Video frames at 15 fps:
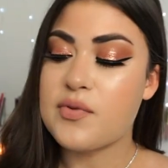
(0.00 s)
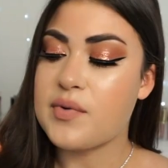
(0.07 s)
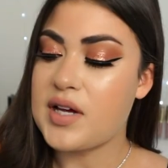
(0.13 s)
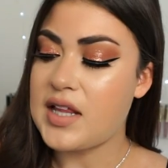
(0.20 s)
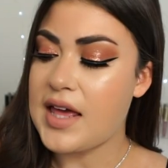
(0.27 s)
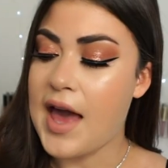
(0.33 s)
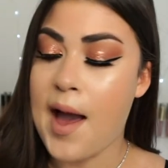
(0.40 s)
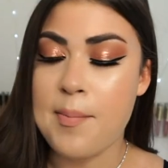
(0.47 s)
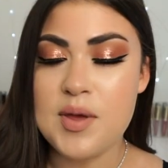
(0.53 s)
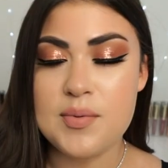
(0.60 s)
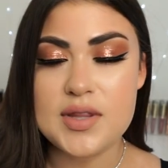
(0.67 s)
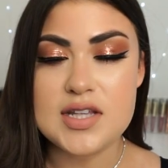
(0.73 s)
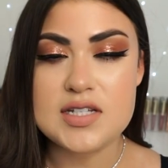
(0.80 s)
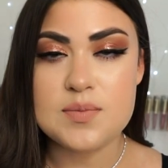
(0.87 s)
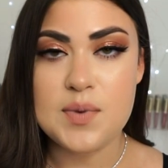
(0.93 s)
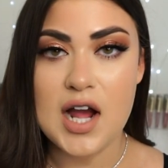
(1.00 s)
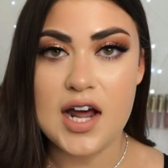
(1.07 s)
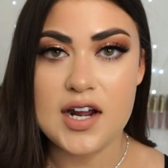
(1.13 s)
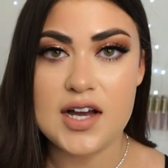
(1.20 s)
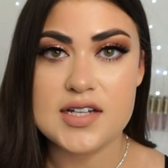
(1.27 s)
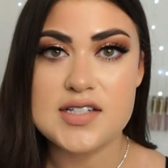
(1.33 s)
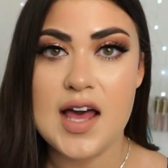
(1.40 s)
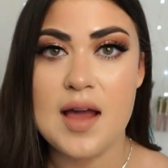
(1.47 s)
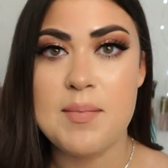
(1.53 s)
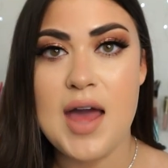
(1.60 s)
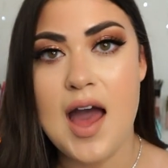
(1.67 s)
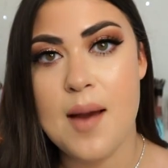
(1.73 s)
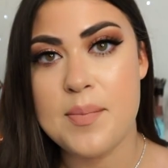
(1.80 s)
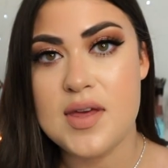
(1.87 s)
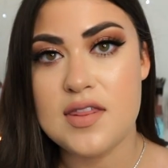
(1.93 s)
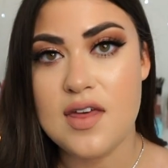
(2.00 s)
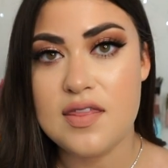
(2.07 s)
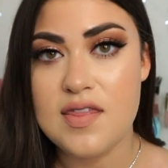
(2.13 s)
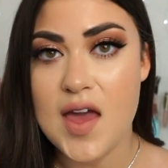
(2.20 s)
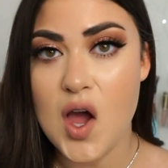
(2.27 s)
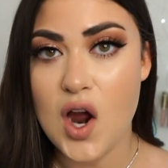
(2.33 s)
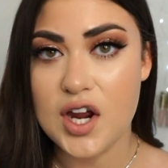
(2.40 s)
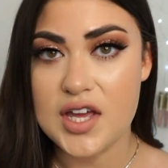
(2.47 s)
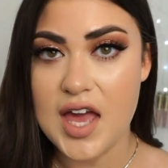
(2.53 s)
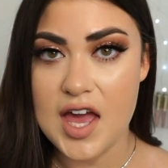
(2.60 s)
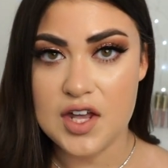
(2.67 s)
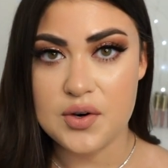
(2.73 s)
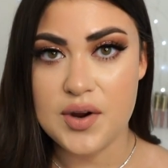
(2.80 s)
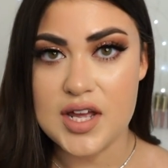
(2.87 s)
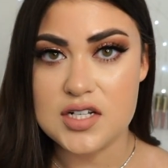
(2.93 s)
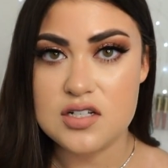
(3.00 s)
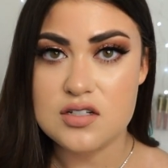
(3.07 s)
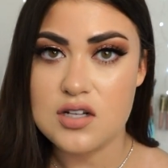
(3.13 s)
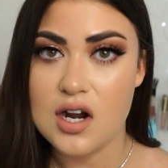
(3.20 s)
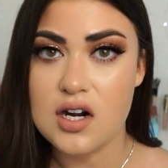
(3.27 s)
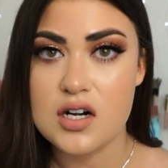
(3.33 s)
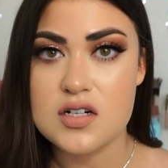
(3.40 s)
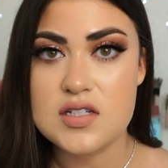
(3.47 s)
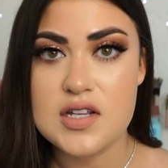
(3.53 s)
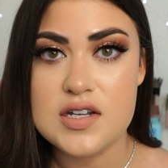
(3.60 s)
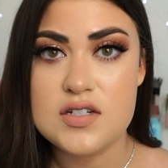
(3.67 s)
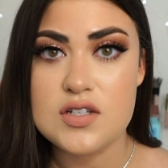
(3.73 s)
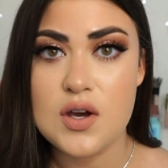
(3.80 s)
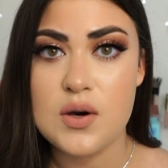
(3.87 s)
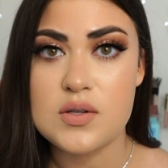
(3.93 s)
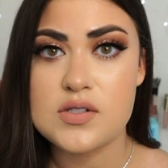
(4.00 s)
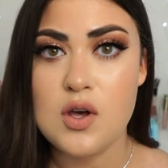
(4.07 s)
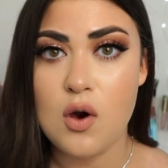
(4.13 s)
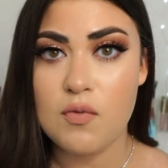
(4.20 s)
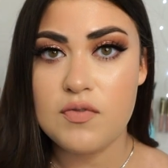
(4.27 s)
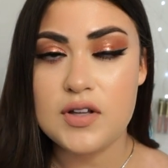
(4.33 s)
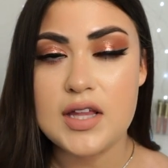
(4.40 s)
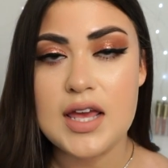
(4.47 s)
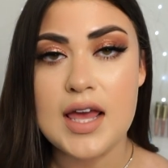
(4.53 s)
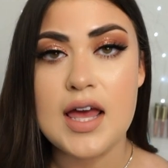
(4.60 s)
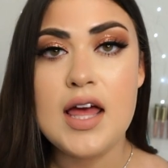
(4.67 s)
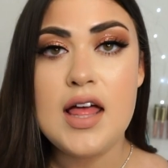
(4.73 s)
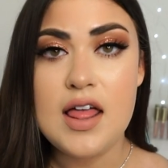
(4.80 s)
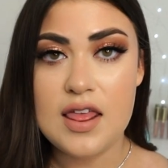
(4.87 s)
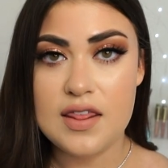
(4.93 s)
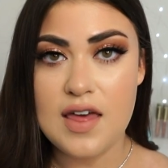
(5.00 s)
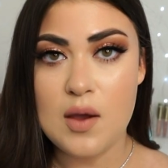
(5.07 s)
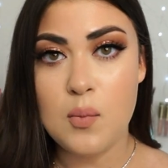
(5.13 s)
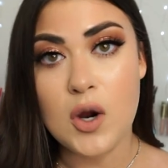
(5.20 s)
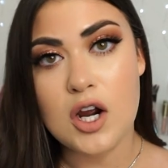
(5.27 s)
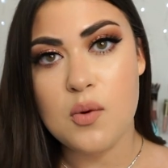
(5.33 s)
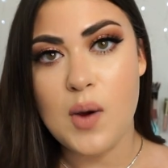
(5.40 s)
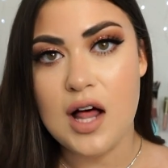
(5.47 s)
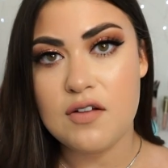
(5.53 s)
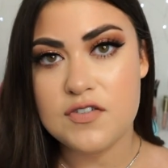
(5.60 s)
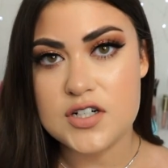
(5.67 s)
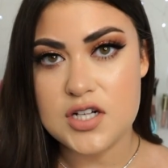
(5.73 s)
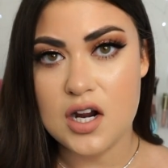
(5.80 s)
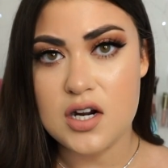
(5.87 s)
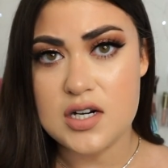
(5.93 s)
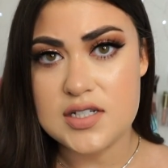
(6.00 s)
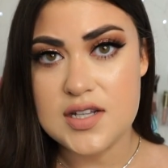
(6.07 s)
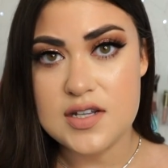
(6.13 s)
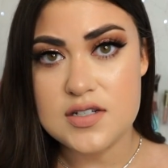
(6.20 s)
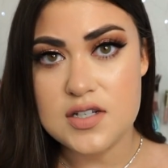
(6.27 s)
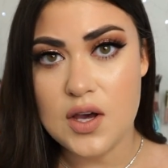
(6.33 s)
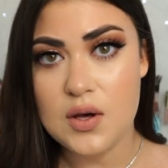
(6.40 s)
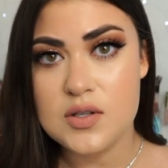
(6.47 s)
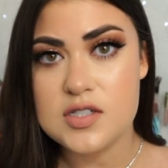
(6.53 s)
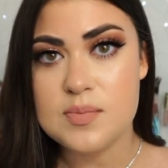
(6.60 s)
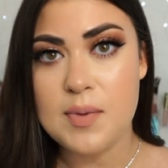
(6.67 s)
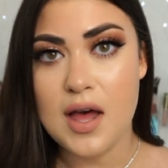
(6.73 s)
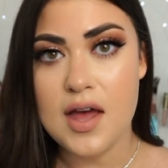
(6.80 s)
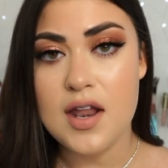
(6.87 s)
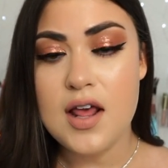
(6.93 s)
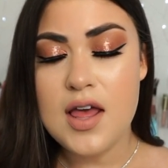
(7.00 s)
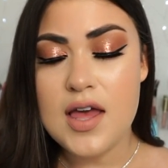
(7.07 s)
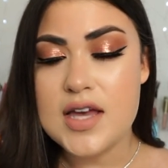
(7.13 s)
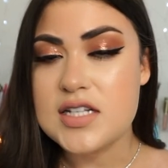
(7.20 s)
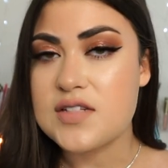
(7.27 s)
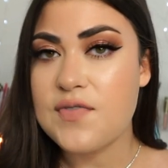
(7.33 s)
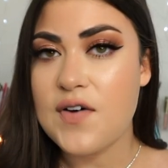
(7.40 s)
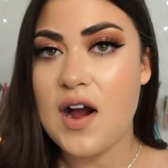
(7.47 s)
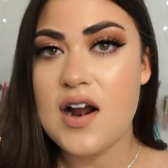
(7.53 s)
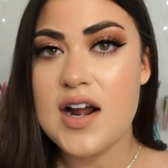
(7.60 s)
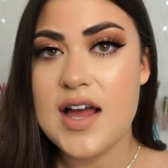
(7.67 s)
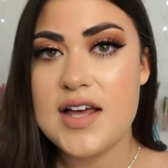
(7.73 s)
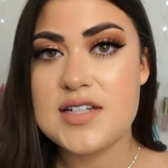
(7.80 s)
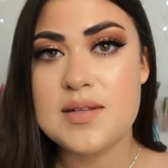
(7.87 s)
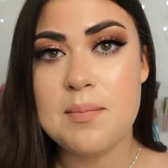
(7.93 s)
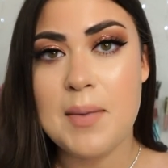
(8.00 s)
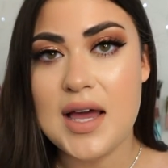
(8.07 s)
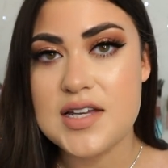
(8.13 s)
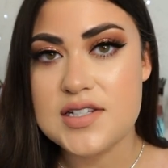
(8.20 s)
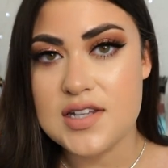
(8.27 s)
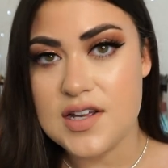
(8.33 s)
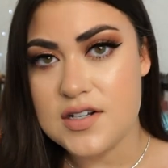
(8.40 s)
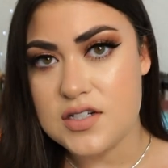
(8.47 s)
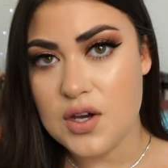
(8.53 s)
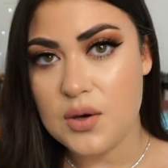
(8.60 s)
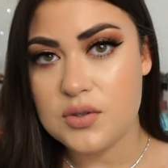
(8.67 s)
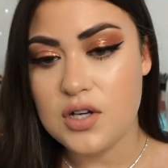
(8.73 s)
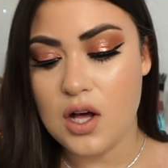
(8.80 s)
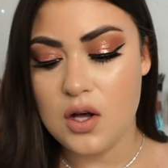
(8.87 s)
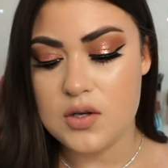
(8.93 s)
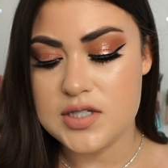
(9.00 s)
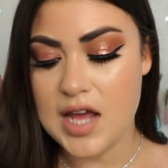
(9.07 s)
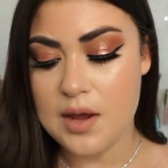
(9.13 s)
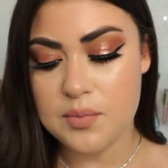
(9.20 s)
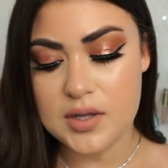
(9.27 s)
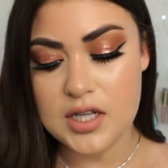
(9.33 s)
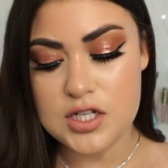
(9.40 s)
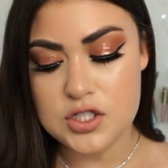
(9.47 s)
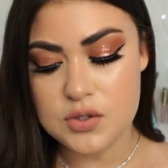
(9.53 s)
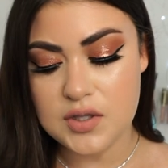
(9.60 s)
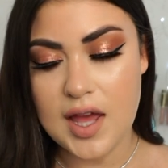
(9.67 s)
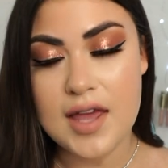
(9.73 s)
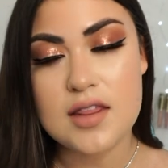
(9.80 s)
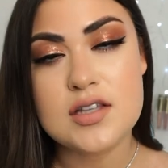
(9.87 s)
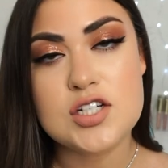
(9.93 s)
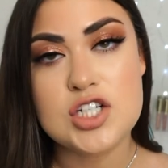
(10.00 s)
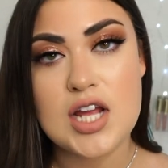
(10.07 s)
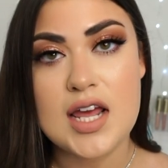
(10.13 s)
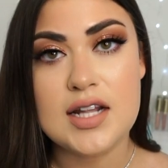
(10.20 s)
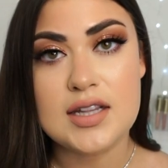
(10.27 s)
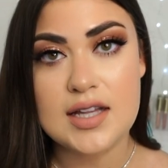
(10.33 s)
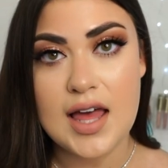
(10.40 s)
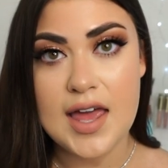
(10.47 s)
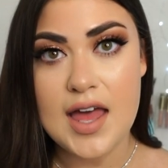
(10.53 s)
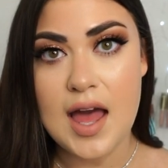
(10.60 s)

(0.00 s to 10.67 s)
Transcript: really happy with this product. I'm happy that they are catering to darker skin tones. Hopefully they work well for darker skin tones, but as far as my skin tone goes, I really do like the shade light.